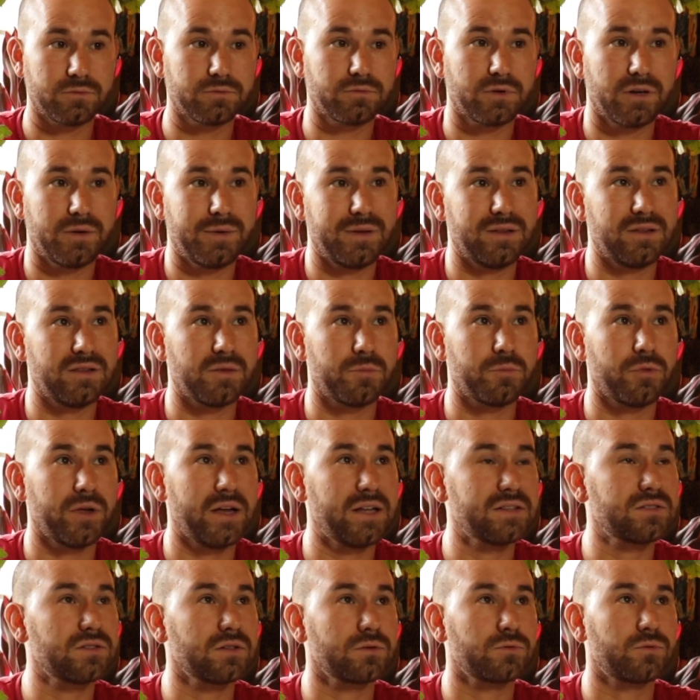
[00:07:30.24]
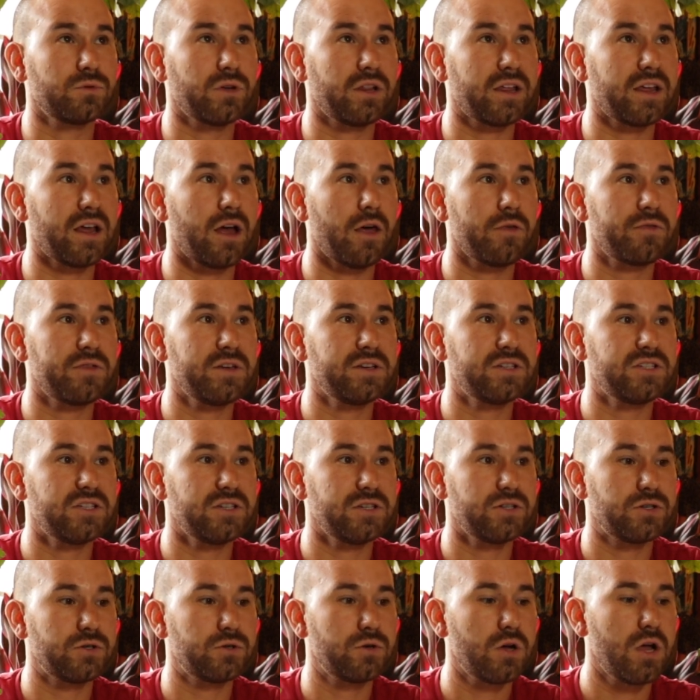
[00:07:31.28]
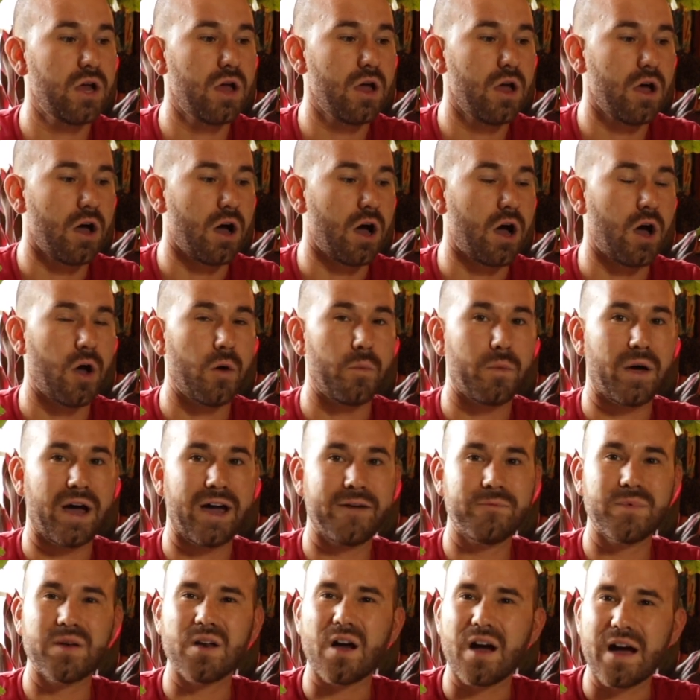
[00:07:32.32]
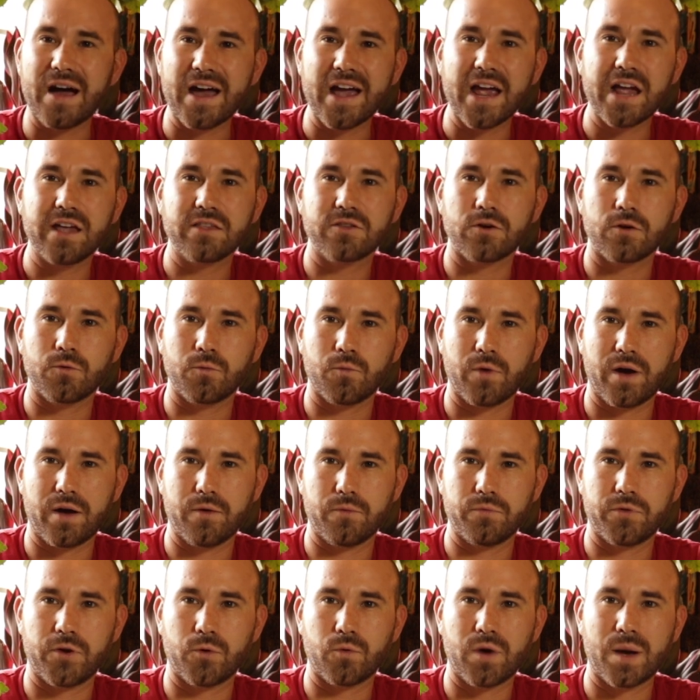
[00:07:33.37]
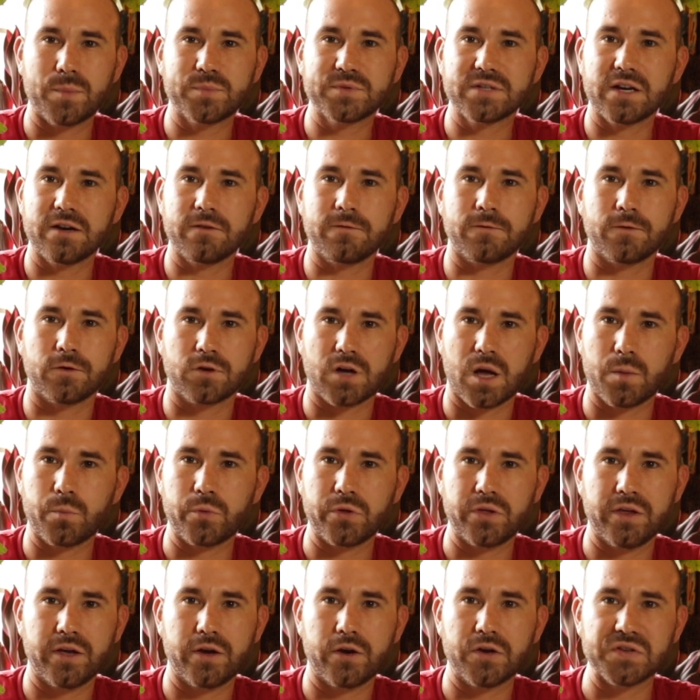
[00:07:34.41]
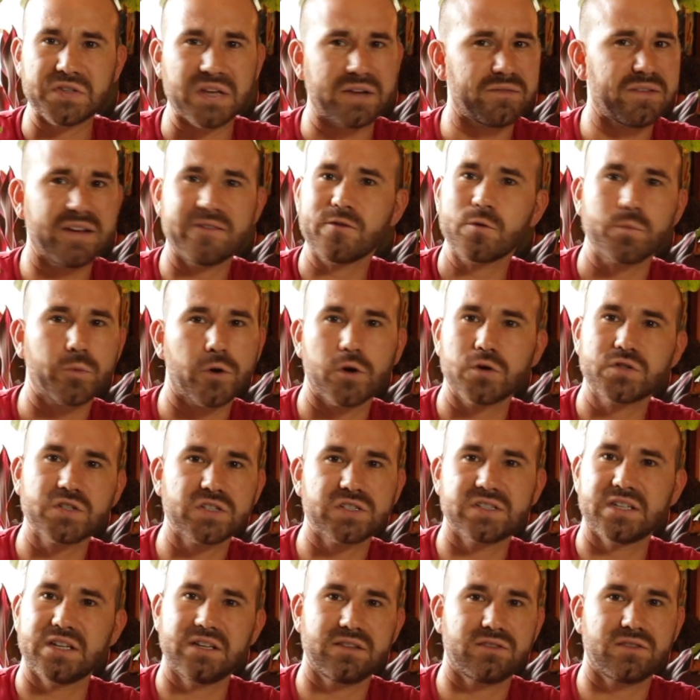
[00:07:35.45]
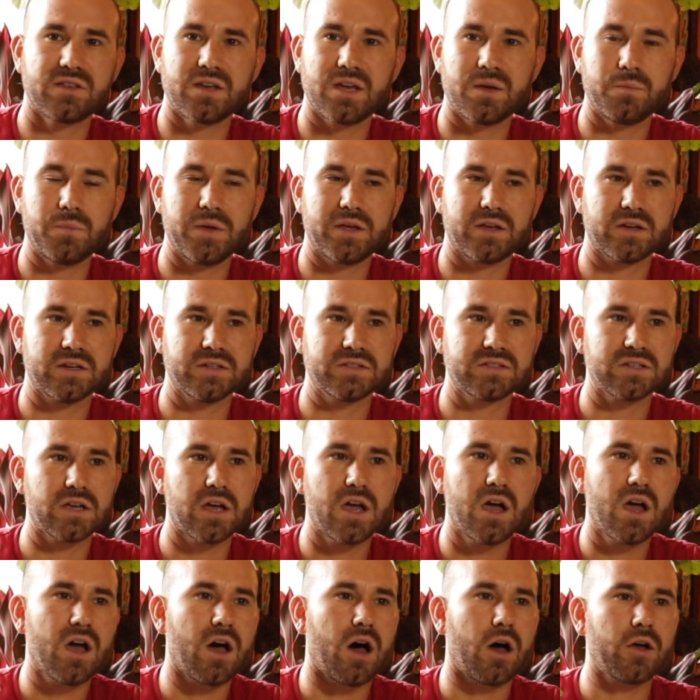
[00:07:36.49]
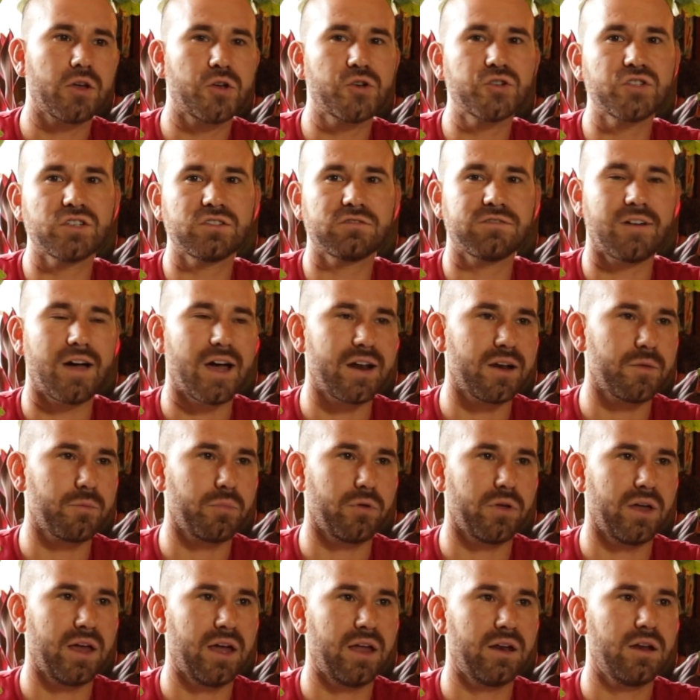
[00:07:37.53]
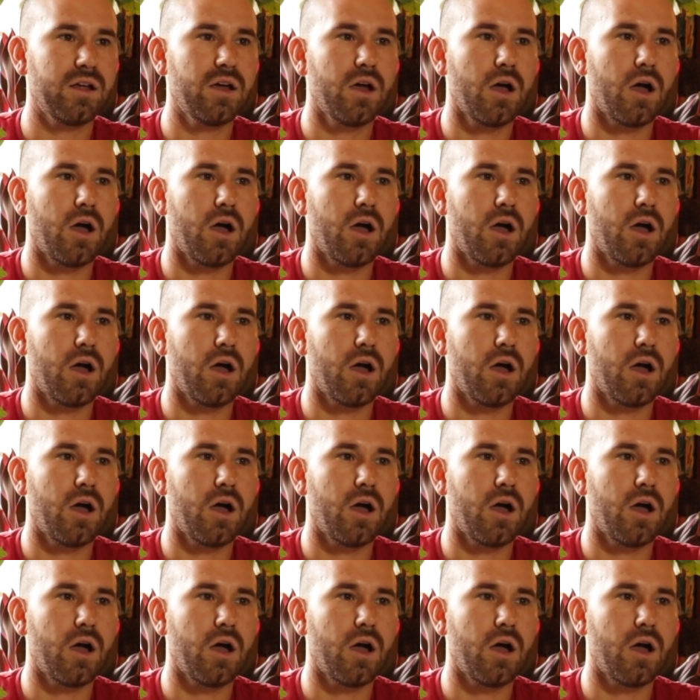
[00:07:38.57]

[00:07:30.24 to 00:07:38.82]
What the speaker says: I mean, the plants look really healthy too. I've been eyeing their website for a couple of years, and I've never purchased anything because I'll usually find a plant